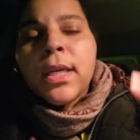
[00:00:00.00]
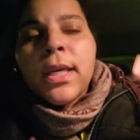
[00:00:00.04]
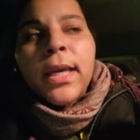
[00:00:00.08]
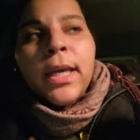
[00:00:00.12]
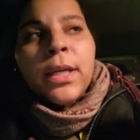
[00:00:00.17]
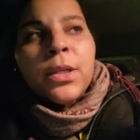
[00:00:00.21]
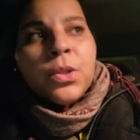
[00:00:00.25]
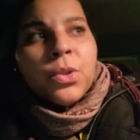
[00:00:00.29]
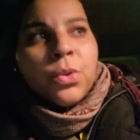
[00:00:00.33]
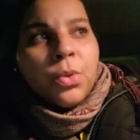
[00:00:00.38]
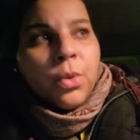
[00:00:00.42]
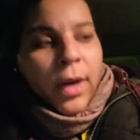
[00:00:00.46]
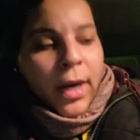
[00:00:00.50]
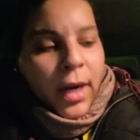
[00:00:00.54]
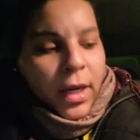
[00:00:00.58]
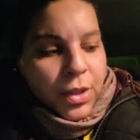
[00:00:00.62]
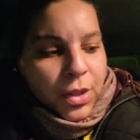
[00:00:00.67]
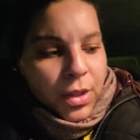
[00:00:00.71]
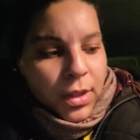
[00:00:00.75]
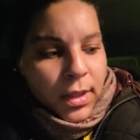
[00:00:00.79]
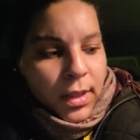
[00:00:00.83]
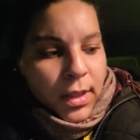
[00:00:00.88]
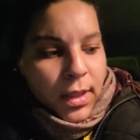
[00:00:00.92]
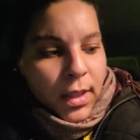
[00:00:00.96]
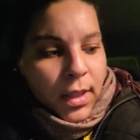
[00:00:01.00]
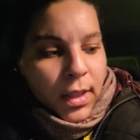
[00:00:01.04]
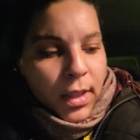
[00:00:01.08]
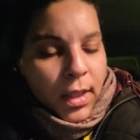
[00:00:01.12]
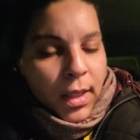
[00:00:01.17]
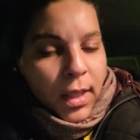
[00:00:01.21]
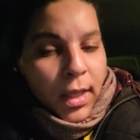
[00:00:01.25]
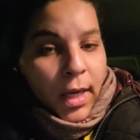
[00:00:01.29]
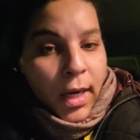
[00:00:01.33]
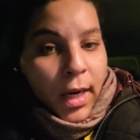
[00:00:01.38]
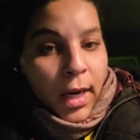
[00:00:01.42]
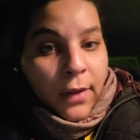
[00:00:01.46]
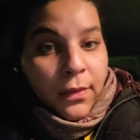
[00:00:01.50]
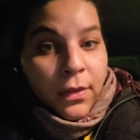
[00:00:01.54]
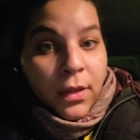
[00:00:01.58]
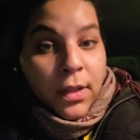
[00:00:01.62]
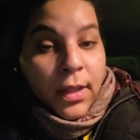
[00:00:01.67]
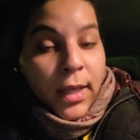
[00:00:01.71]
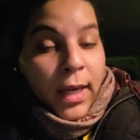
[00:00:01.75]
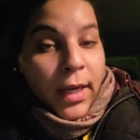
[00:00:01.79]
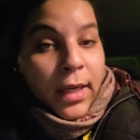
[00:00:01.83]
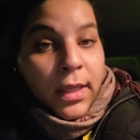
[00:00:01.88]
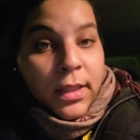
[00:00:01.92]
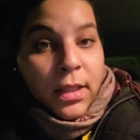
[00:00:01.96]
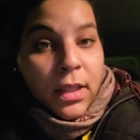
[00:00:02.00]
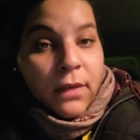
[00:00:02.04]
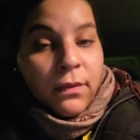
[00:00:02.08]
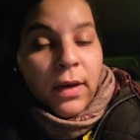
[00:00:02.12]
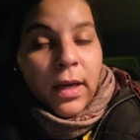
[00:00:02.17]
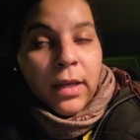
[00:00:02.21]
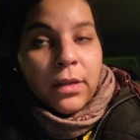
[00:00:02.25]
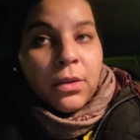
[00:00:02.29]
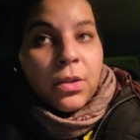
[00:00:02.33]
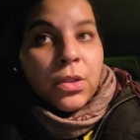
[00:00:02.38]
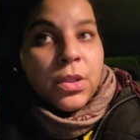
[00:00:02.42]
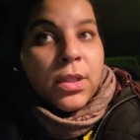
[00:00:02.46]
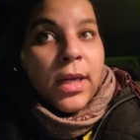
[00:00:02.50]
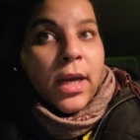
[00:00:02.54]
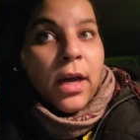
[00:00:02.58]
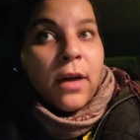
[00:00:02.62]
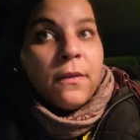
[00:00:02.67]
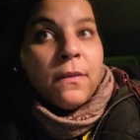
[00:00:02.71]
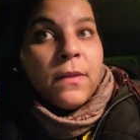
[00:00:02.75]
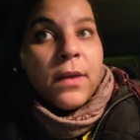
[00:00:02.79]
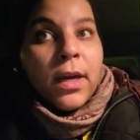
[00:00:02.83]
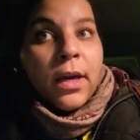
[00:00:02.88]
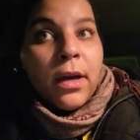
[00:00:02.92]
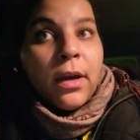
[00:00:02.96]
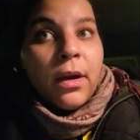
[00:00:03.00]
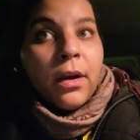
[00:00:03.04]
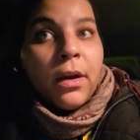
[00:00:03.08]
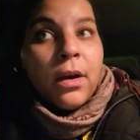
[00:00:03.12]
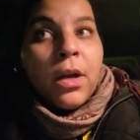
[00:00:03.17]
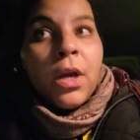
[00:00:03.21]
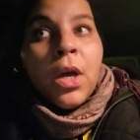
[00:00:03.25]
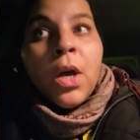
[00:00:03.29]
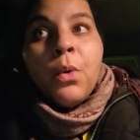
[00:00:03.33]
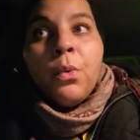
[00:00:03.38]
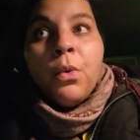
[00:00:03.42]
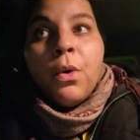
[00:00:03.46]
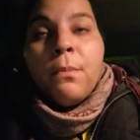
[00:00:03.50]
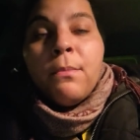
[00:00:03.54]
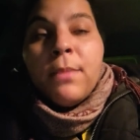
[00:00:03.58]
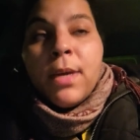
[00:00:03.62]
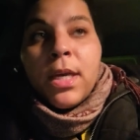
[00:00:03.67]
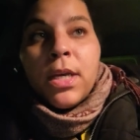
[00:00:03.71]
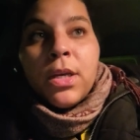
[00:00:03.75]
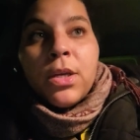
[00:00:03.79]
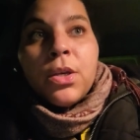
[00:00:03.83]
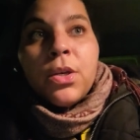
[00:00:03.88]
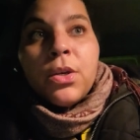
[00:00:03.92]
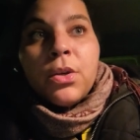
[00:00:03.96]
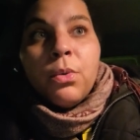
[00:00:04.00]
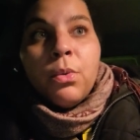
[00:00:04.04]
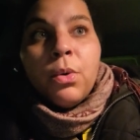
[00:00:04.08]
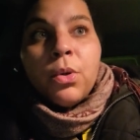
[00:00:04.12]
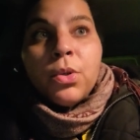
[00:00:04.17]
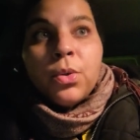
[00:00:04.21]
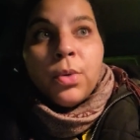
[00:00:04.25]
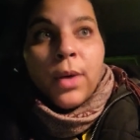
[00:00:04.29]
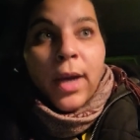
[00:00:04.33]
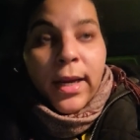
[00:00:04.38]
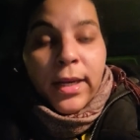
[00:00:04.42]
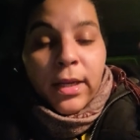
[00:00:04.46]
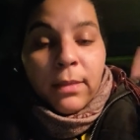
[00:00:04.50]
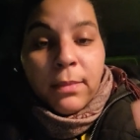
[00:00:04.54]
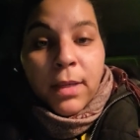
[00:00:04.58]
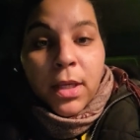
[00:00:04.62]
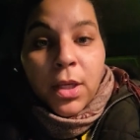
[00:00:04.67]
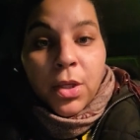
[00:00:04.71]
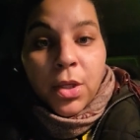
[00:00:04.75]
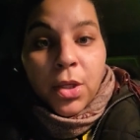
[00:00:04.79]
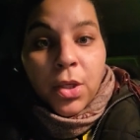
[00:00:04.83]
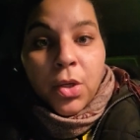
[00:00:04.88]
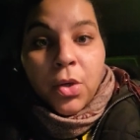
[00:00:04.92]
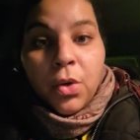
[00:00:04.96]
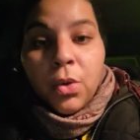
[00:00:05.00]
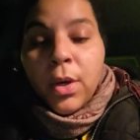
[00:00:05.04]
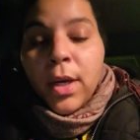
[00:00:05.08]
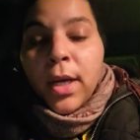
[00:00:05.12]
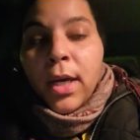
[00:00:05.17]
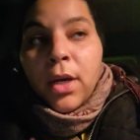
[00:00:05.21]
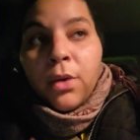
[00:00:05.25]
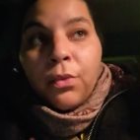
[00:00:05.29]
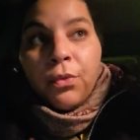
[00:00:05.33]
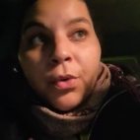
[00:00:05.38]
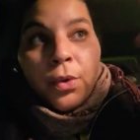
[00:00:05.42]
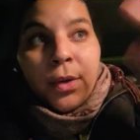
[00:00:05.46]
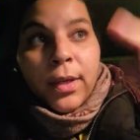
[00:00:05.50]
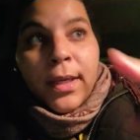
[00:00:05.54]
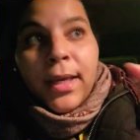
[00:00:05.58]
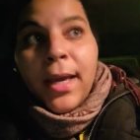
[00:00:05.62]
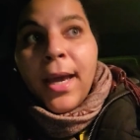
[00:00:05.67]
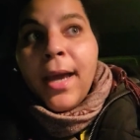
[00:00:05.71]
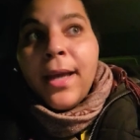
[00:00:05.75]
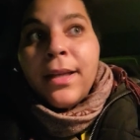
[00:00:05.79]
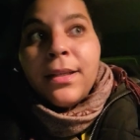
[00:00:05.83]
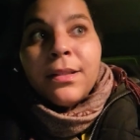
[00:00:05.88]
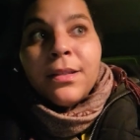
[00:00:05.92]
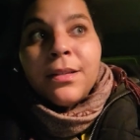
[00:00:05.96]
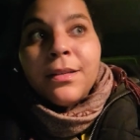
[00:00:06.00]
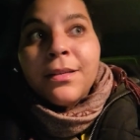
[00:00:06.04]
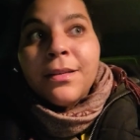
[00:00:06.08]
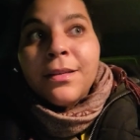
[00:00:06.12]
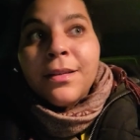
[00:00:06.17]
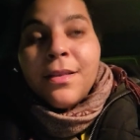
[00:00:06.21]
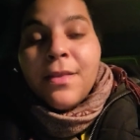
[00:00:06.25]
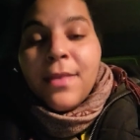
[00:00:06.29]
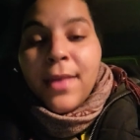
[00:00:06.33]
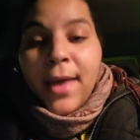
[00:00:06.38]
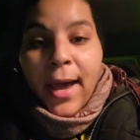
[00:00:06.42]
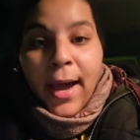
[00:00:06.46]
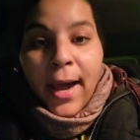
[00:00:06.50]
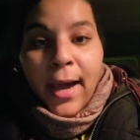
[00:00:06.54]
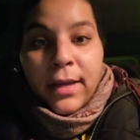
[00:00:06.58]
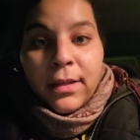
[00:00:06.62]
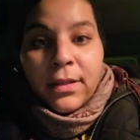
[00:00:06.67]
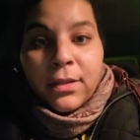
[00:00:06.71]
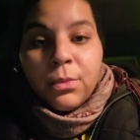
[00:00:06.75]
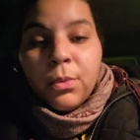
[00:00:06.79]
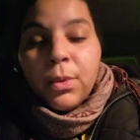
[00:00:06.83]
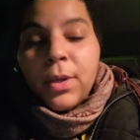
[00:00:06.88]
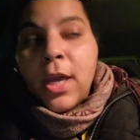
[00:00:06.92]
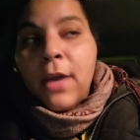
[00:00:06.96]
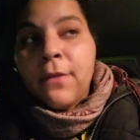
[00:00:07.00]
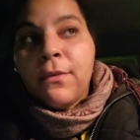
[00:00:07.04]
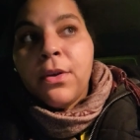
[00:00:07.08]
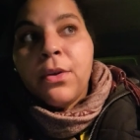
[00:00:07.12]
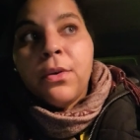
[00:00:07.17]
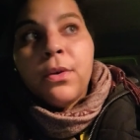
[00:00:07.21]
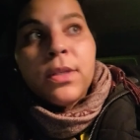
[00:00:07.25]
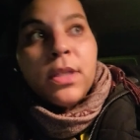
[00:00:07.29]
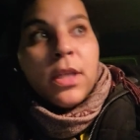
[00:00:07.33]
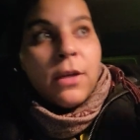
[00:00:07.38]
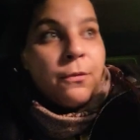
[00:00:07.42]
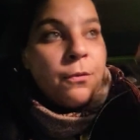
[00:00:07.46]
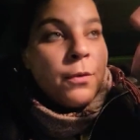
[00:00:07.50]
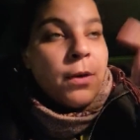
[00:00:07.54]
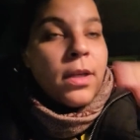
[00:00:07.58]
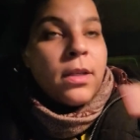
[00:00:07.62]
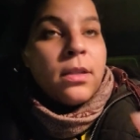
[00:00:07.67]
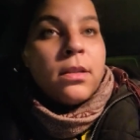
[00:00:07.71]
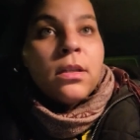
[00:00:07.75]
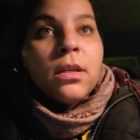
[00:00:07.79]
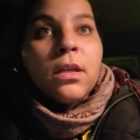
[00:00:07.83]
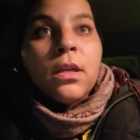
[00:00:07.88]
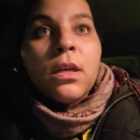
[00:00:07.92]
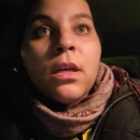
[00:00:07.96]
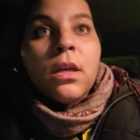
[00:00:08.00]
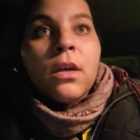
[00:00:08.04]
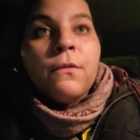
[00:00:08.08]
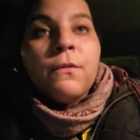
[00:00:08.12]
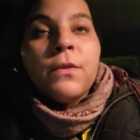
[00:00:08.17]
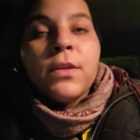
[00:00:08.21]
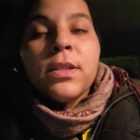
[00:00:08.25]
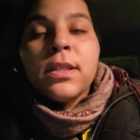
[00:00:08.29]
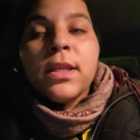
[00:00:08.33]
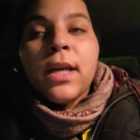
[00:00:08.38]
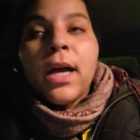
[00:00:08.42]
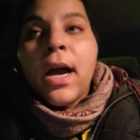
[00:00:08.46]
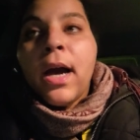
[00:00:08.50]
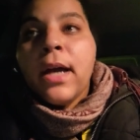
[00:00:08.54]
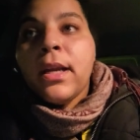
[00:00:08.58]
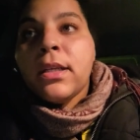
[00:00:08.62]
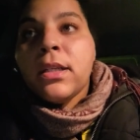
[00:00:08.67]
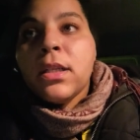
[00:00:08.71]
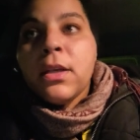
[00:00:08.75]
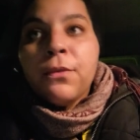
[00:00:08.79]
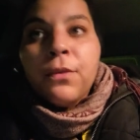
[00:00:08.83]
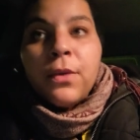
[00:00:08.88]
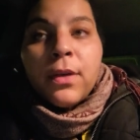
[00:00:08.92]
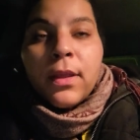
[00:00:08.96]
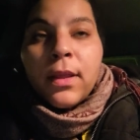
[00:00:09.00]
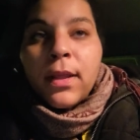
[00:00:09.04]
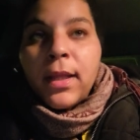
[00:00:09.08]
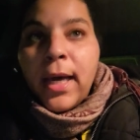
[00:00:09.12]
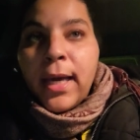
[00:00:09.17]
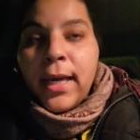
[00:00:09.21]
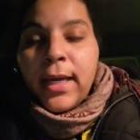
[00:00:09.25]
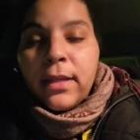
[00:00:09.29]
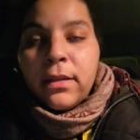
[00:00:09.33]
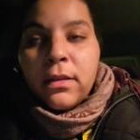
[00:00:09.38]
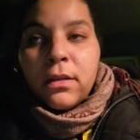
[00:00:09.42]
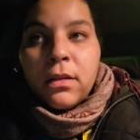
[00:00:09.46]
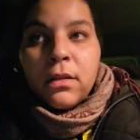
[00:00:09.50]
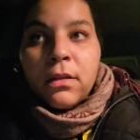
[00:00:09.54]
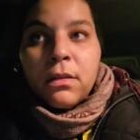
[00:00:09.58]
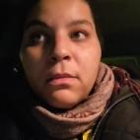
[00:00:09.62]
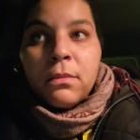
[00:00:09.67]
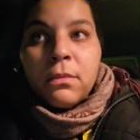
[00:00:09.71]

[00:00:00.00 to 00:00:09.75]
and tragedy and the negative energy out there will make you will try to make you forget that will give you a different facade a different light